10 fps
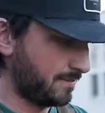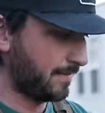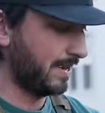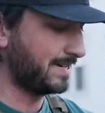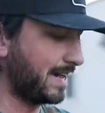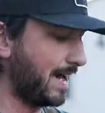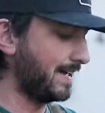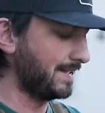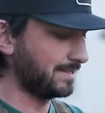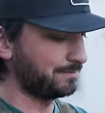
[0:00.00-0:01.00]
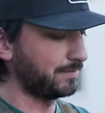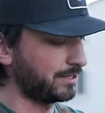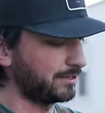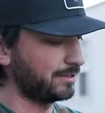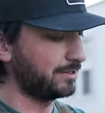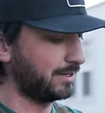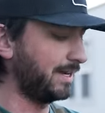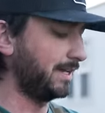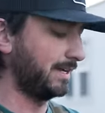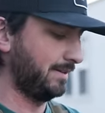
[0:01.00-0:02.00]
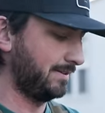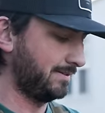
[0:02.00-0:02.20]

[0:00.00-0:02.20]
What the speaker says: My dot is blurry.